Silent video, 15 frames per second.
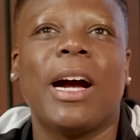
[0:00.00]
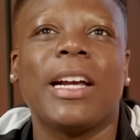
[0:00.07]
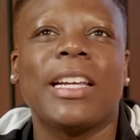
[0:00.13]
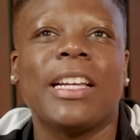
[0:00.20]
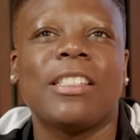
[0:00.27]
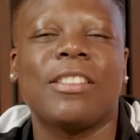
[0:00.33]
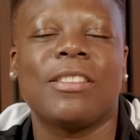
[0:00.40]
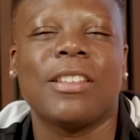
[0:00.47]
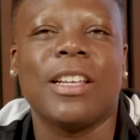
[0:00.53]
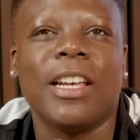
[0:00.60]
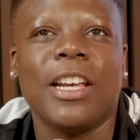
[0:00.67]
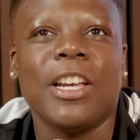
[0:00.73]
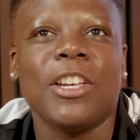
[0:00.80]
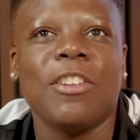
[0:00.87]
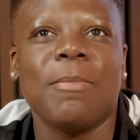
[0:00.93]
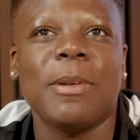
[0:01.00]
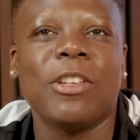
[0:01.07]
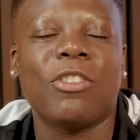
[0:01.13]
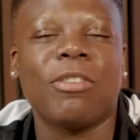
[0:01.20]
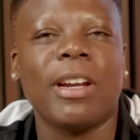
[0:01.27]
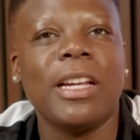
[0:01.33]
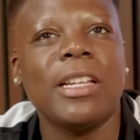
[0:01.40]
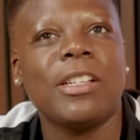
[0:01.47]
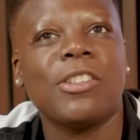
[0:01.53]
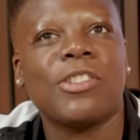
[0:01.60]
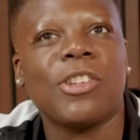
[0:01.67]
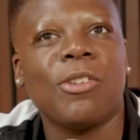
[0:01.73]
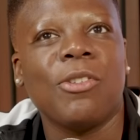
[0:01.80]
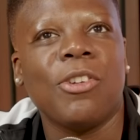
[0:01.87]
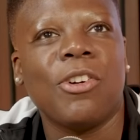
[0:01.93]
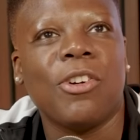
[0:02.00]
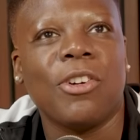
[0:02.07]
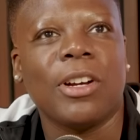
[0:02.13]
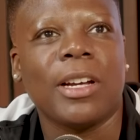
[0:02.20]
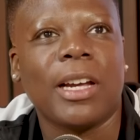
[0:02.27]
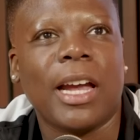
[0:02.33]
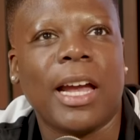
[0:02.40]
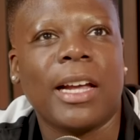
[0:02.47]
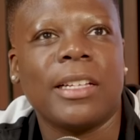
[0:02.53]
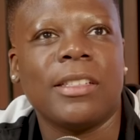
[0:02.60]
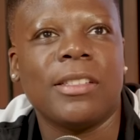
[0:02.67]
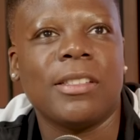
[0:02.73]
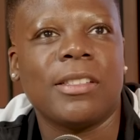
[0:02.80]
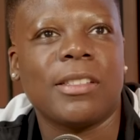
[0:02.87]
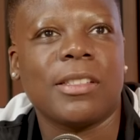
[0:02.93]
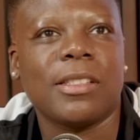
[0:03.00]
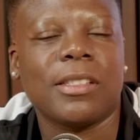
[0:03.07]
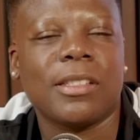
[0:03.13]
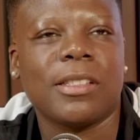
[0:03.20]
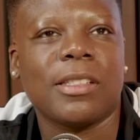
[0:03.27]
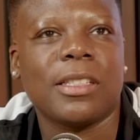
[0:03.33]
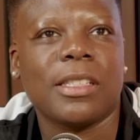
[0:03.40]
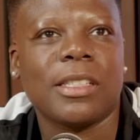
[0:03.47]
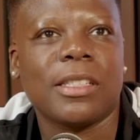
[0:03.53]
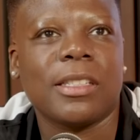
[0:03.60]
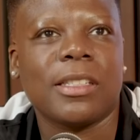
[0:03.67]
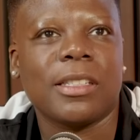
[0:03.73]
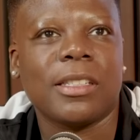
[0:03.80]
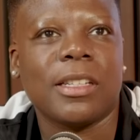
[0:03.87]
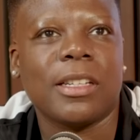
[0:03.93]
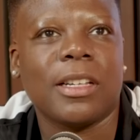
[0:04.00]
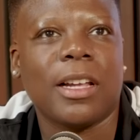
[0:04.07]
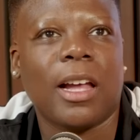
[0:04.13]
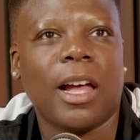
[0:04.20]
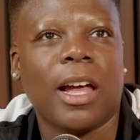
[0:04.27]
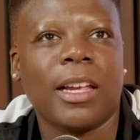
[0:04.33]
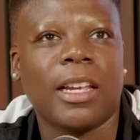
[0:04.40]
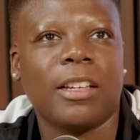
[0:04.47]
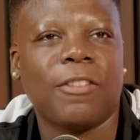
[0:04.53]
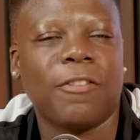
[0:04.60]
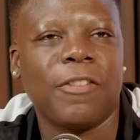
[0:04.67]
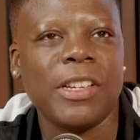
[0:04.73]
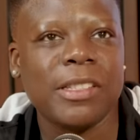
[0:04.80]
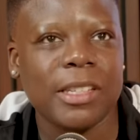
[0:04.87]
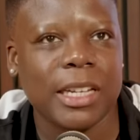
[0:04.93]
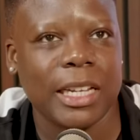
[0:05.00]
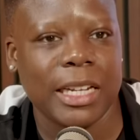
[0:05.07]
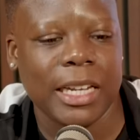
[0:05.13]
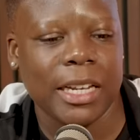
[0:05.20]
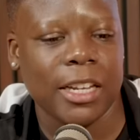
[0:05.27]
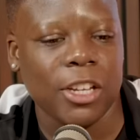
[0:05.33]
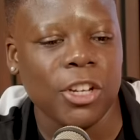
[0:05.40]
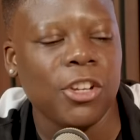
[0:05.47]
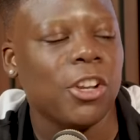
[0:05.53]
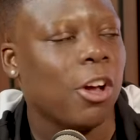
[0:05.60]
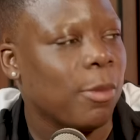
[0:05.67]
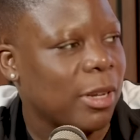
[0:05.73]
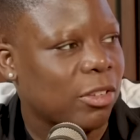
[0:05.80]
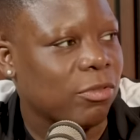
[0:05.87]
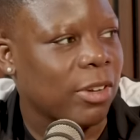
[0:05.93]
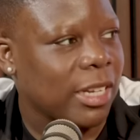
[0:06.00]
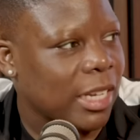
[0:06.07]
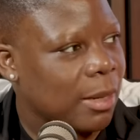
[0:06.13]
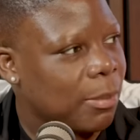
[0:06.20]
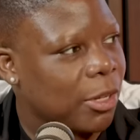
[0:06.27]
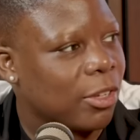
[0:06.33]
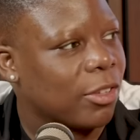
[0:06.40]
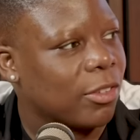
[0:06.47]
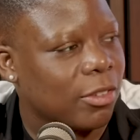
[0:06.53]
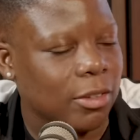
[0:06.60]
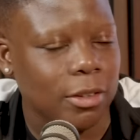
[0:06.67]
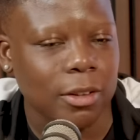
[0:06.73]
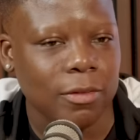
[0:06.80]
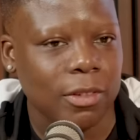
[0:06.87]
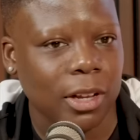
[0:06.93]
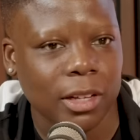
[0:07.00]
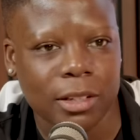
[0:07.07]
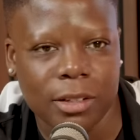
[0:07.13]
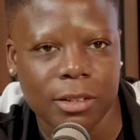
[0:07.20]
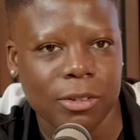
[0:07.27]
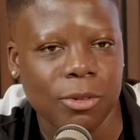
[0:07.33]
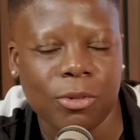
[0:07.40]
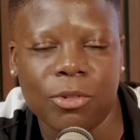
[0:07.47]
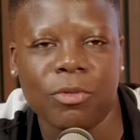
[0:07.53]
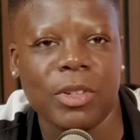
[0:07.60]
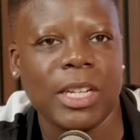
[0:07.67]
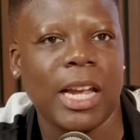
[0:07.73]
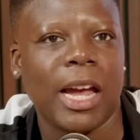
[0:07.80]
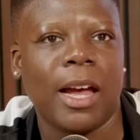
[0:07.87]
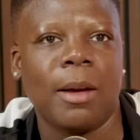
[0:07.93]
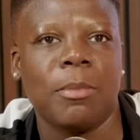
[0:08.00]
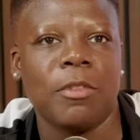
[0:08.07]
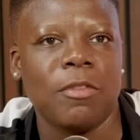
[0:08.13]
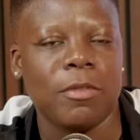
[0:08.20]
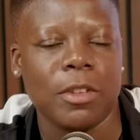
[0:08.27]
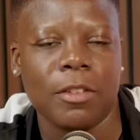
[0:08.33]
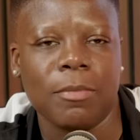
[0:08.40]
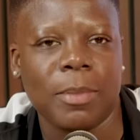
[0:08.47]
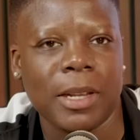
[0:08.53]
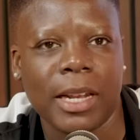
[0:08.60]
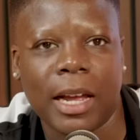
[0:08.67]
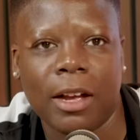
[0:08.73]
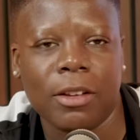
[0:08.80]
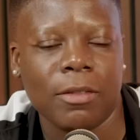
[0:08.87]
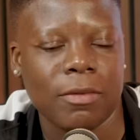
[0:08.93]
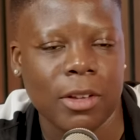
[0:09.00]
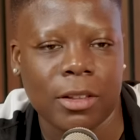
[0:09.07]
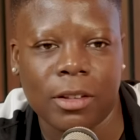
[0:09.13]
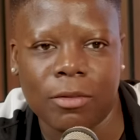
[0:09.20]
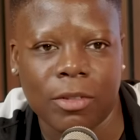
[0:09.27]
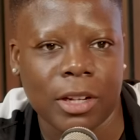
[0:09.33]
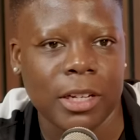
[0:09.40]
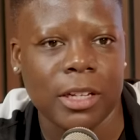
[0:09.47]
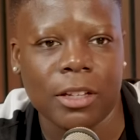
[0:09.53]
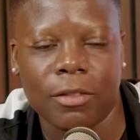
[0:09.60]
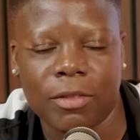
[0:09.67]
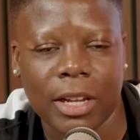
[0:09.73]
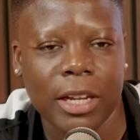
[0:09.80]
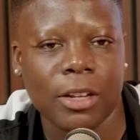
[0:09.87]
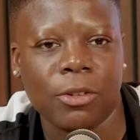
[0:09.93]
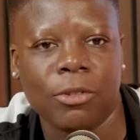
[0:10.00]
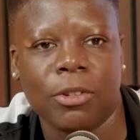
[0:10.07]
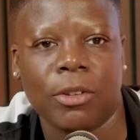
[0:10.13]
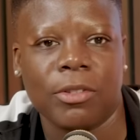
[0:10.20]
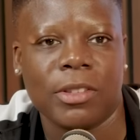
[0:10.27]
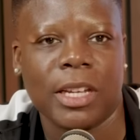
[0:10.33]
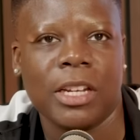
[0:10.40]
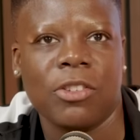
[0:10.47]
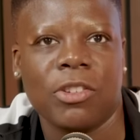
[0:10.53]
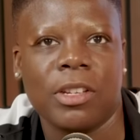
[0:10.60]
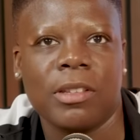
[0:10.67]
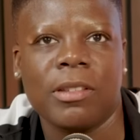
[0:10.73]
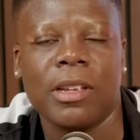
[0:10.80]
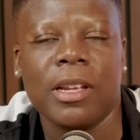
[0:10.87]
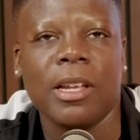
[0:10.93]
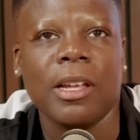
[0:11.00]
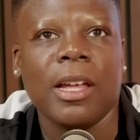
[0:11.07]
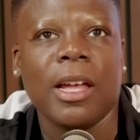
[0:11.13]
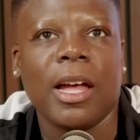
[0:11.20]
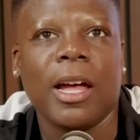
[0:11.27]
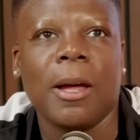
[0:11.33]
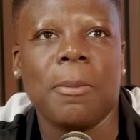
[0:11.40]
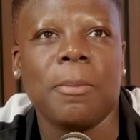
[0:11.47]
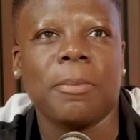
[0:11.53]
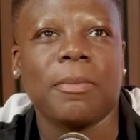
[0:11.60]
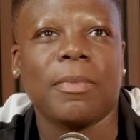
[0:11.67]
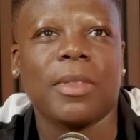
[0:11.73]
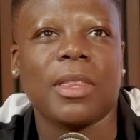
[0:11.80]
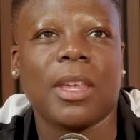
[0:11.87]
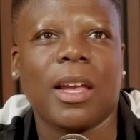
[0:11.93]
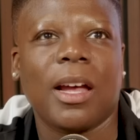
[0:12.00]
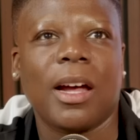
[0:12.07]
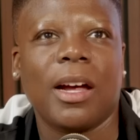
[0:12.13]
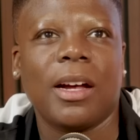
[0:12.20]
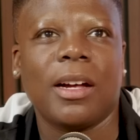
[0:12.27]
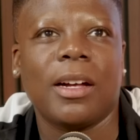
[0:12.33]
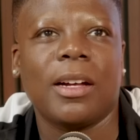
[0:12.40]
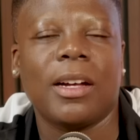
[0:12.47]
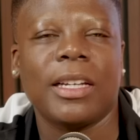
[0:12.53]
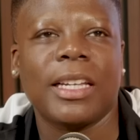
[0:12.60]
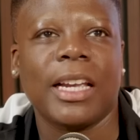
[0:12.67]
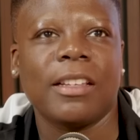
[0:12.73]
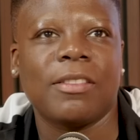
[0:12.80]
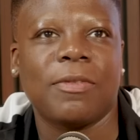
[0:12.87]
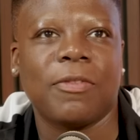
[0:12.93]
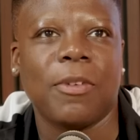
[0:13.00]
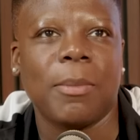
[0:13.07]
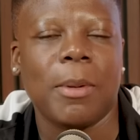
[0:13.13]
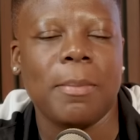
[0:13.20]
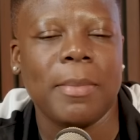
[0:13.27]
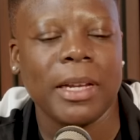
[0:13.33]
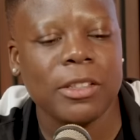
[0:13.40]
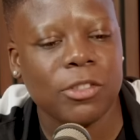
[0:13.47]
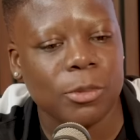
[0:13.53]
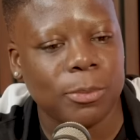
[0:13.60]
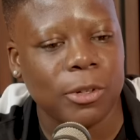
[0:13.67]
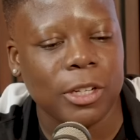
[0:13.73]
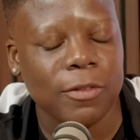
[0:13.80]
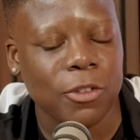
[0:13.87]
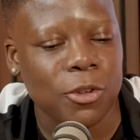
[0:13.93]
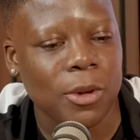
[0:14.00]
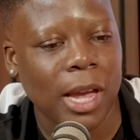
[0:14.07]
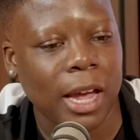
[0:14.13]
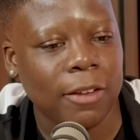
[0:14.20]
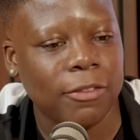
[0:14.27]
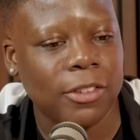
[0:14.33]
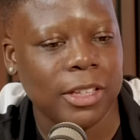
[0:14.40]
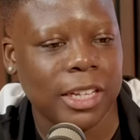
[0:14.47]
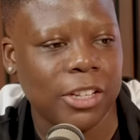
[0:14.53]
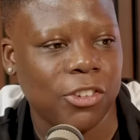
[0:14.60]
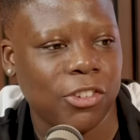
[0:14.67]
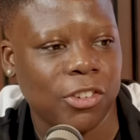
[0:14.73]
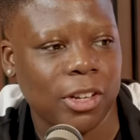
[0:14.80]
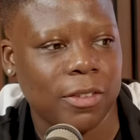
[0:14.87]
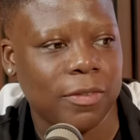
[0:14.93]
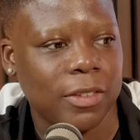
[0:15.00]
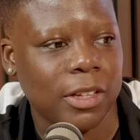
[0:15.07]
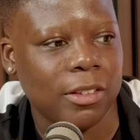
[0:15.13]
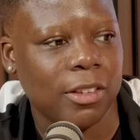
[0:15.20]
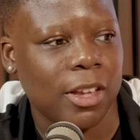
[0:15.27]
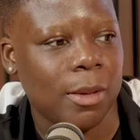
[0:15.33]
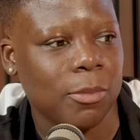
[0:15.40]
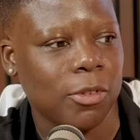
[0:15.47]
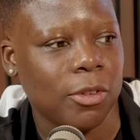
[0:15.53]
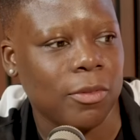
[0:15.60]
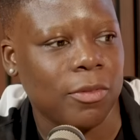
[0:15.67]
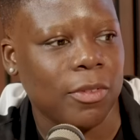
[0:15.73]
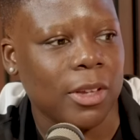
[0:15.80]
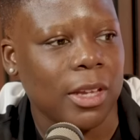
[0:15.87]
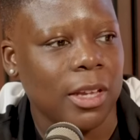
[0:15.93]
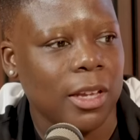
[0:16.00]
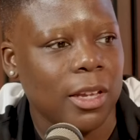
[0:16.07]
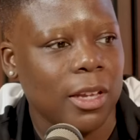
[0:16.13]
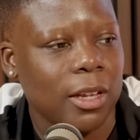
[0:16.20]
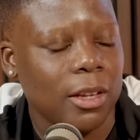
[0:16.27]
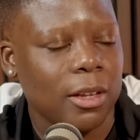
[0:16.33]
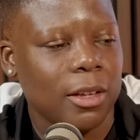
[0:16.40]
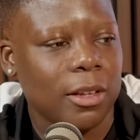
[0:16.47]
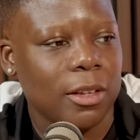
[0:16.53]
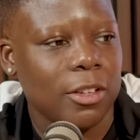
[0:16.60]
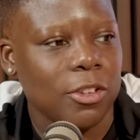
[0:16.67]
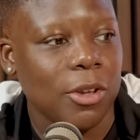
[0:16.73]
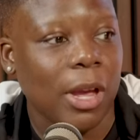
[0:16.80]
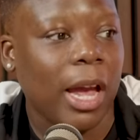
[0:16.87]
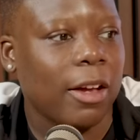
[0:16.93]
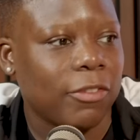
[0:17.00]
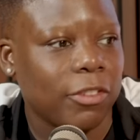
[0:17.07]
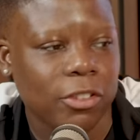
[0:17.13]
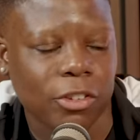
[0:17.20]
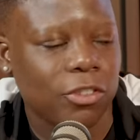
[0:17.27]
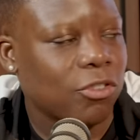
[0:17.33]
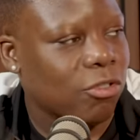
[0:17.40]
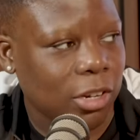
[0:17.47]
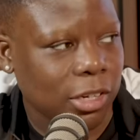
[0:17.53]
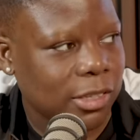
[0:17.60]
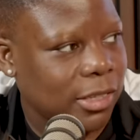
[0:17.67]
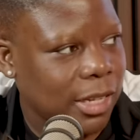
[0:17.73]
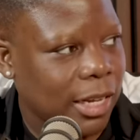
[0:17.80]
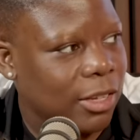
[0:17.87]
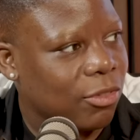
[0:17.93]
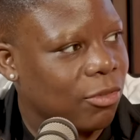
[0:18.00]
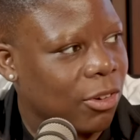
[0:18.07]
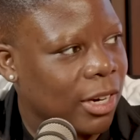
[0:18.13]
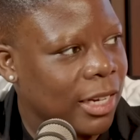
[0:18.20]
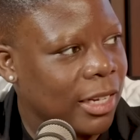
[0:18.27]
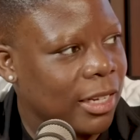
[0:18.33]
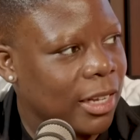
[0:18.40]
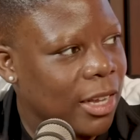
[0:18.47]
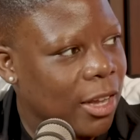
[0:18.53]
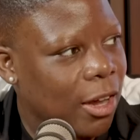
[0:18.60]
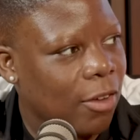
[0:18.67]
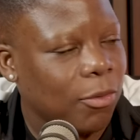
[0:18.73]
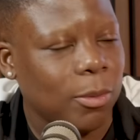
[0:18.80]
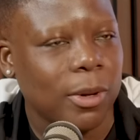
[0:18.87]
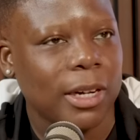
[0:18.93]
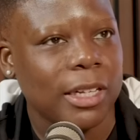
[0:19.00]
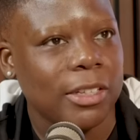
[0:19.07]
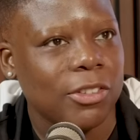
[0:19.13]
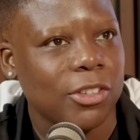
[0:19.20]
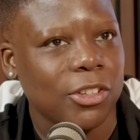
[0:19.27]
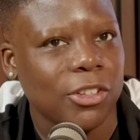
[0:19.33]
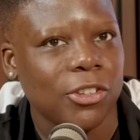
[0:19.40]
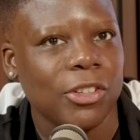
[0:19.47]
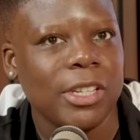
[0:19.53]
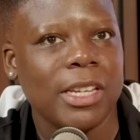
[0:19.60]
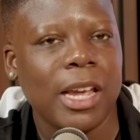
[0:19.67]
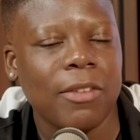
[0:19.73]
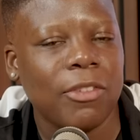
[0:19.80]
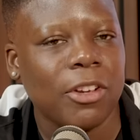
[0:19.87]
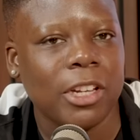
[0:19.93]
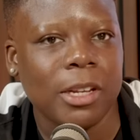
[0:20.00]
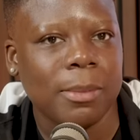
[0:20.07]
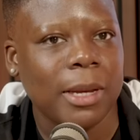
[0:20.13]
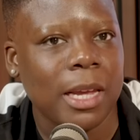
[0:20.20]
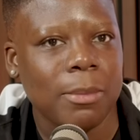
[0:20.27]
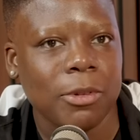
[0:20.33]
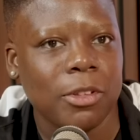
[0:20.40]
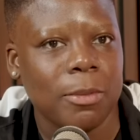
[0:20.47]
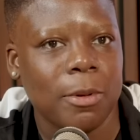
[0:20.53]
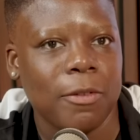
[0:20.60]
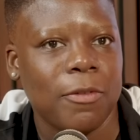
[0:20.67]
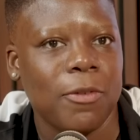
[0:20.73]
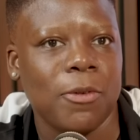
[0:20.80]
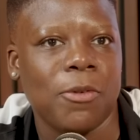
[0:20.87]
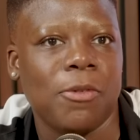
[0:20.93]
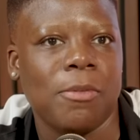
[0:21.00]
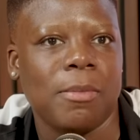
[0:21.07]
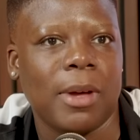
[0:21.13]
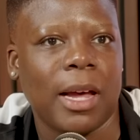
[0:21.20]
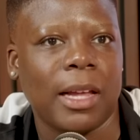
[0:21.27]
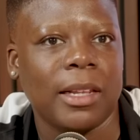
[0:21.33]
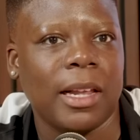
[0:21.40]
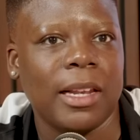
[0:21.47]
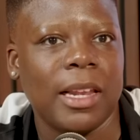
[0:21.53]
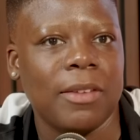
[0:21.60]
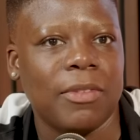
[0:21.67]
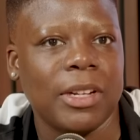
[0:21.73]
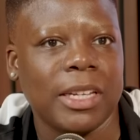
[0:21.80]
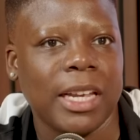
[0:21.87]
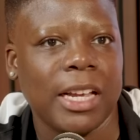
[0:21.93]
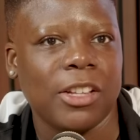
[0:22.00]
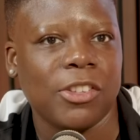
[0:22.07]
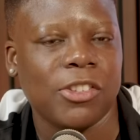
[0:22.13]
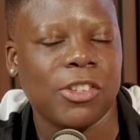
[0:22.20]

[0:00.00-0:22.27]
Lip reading: I guess you've been training so long and I guess physically, you know it's ready because you've done all the rehab, you've been out, you've done the running, you've taken all those stages. I guess from a mental point of view, you have to then shift in terms of you have to just trust that it's right. Otherwise, you're never going to be able to perform at that level again.